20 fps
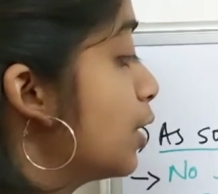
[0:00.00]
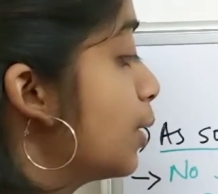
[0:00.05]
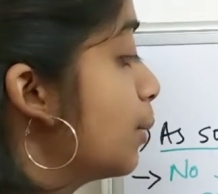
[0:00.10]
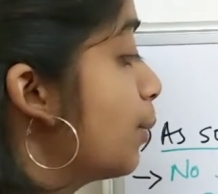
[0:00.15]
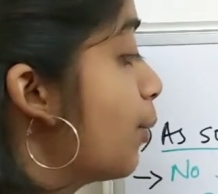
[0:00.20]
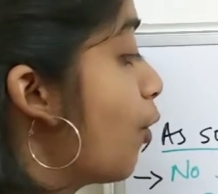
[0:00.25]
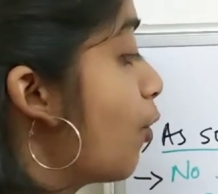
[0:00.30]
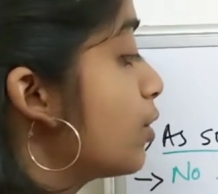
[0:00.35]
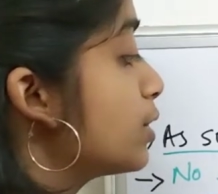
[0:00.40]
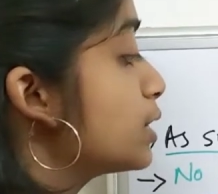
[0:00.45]

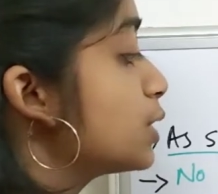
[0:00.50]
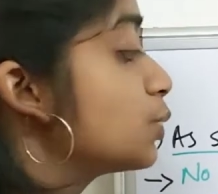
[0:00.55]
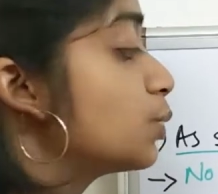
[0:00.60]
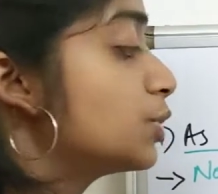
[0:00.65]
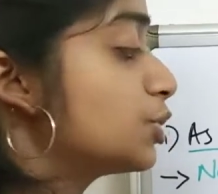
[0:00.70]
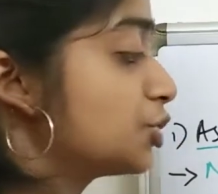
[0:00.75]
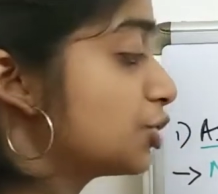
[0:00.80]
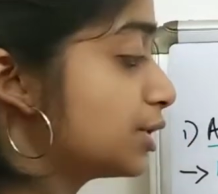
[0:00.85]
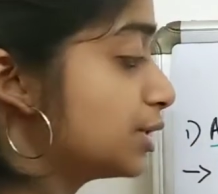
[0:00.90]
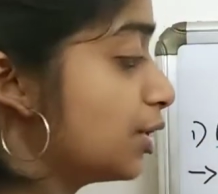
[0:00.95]
Post,
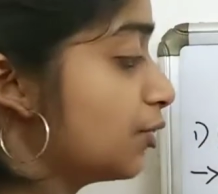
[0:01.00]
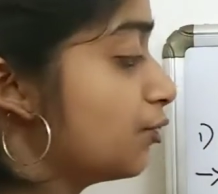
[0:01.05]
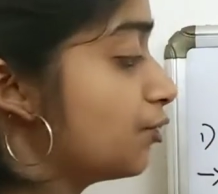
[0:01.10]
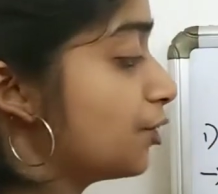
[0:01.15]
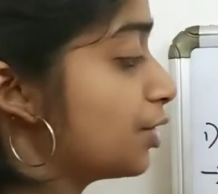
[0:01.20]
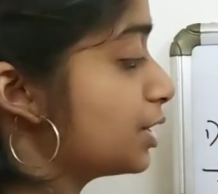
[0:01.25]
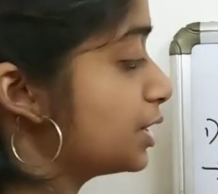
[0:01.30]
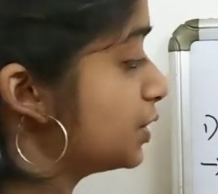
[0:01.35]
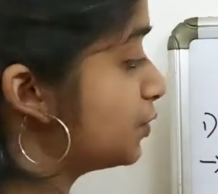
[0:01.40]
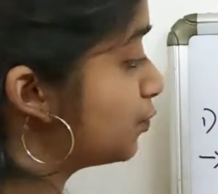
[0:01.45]
which is the
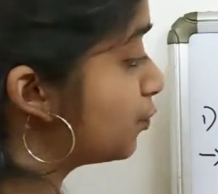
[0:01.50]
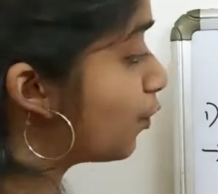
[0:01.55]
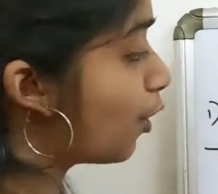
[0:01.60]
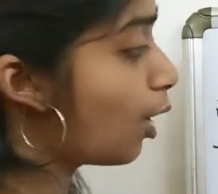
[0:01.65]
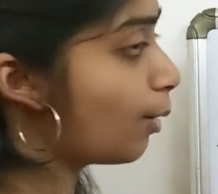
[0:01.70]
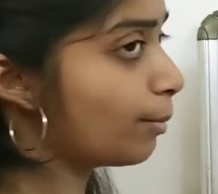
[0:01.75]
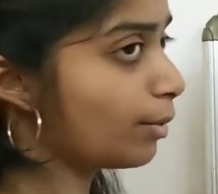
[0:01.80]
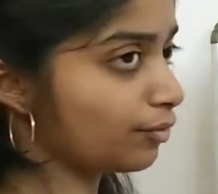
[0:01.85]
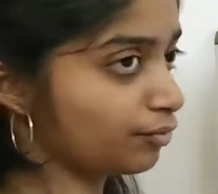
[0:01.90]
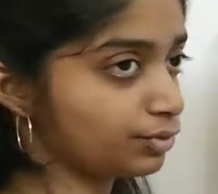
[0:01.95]
first
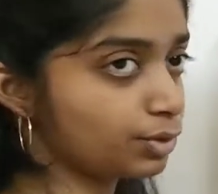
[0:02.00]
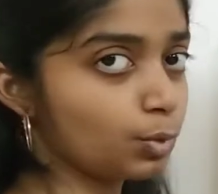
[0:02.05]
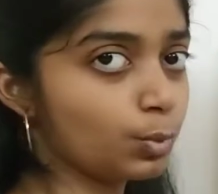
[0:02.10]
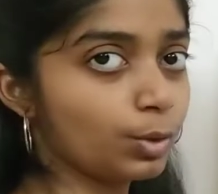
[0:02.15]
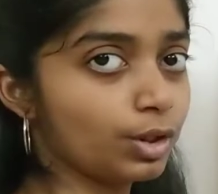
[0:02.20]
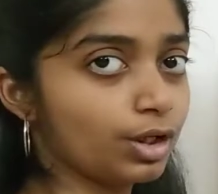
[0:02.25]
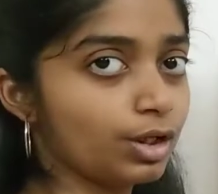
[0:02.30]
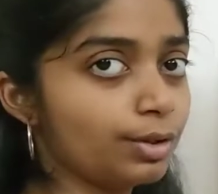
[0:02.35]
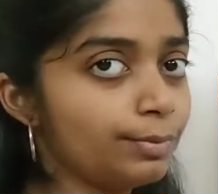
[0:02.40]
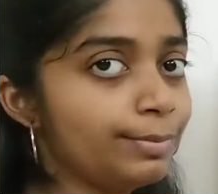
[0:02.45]
form of the
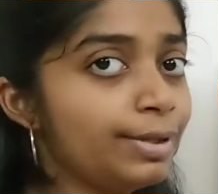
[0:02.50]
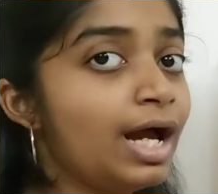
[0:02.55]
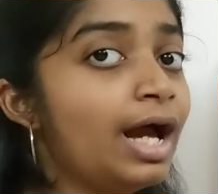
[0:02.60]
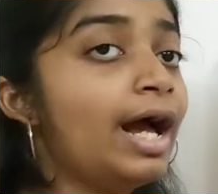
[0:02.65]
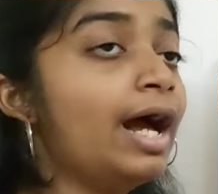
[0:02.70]
verb,